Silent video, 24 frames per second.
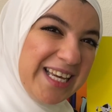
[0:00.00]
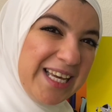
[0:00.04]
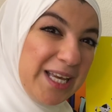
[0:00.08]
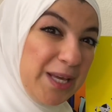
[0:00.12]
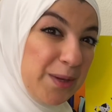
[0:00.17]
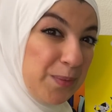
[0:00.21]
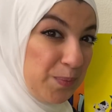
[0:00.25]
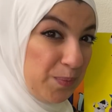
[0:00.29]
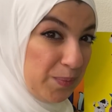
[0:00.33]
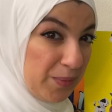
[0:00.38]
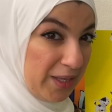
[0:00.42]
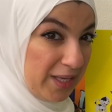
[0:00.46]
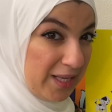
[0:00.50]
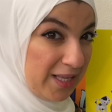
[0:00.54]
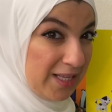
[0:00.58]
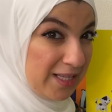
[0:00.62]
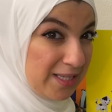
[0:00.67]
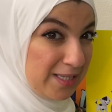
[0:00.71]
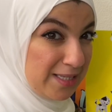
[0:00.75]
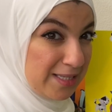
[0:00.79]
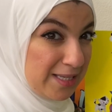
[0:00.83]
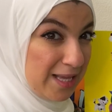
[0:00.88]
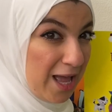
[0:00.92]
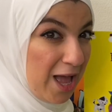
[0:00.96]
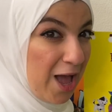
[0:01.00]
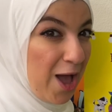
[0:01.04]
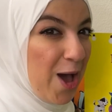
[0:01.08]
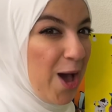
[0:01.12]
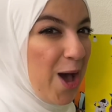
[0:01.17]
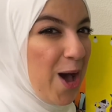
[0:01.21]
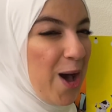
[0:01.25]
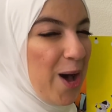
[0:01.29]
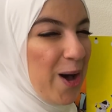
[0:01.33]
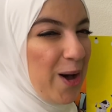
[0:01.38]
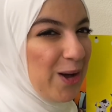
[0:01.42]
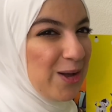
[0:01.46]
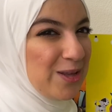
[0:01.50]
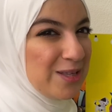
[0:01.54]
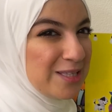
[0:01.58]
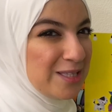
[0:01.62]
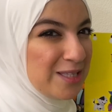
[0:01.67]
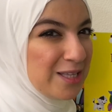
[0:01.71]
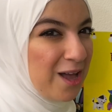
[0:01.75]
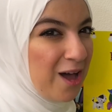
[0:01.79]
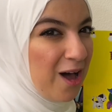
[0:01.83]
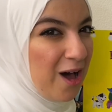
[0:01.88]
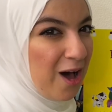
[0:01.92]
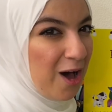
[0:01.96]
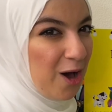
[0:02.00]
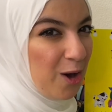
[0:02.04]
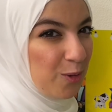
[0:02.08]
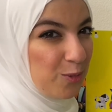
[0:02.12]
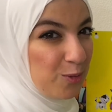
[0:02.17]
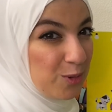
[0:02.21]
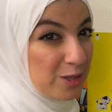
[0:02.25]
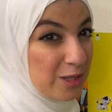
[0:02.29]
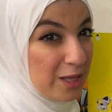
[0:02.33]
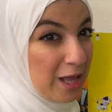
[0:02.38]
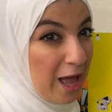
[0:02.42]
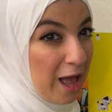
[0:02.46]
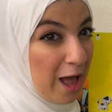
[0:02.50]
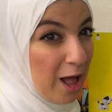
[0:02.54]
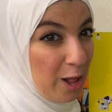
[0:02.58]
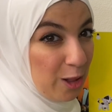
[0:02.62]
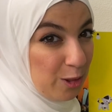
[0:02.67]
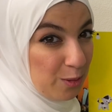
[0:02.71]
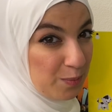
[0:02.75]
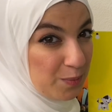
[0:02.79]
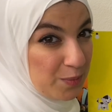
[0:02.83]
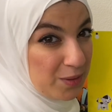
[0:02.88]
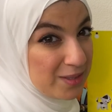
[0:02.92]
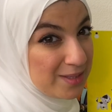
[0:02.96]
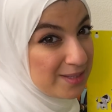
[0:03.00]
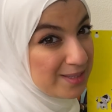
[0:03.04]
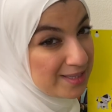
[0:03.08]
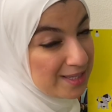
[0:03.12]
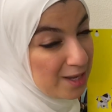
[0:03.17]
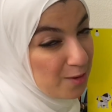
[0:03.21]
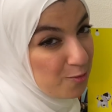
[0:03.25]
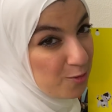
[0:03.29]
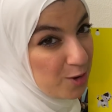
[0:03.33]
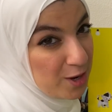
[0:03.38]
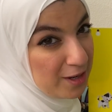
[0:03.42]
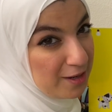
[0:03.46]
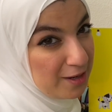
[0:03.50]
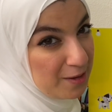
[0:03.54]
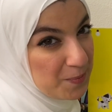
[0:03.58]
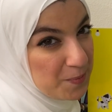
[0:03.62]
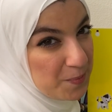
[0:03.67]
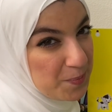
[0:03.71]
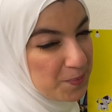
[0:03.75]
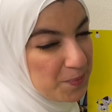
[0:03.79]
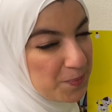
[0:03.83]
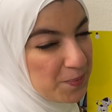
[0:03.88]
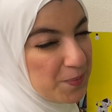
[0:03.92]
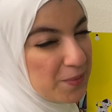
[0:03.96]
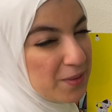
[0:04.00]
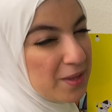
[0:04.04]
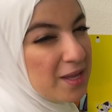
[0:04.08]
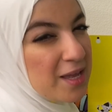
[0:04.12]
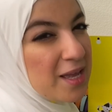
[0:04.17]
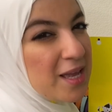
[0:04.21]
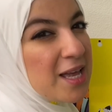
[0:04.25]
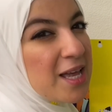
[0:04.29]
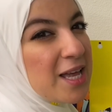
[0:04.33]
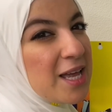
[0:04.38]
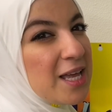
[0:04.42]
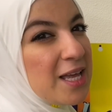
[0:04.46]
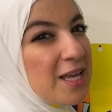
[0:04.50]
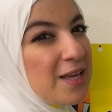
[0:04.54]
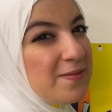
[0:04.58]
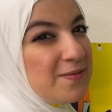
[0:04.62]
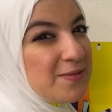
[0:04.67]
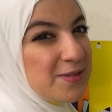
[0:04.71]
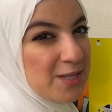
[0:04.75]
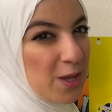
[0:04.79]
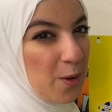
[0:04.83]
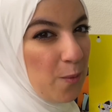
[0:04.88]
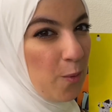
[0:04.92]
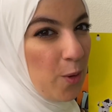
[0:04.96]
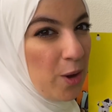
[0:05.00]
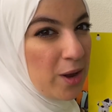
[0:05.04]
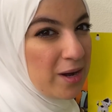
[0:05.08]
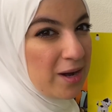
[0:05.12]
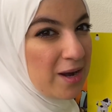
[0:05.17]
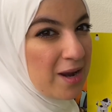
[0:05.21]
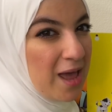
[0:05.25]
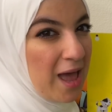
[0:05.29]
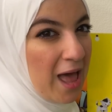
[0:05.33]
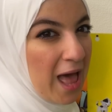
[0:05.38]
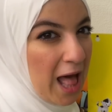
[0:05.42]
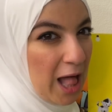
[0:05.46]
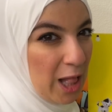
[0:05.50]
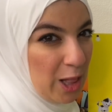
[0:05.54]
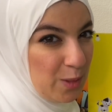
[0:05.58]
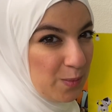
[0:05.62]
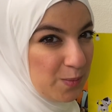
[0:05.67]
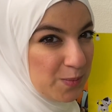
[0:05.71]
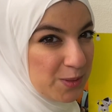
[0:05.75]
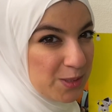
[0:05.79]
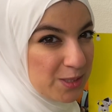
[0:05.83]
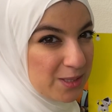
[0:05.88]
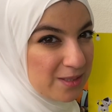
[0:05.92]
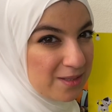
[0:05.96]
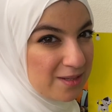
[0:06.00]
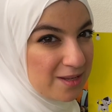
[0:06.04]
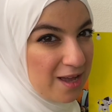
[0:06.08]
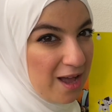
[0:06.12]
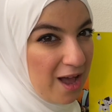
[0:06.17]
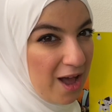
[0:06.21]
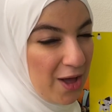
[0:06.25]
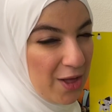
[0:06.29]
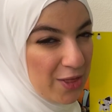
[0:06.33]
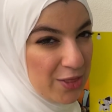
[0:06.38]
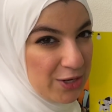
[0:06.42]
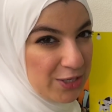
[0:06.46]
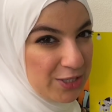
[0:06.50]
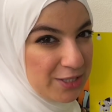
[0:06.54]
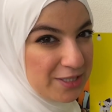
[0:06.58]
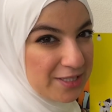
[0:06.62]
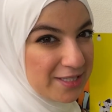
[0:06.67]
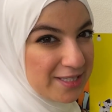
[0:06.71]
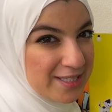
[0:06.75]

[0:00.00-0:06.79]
It means Allah will help someone if someone helps others.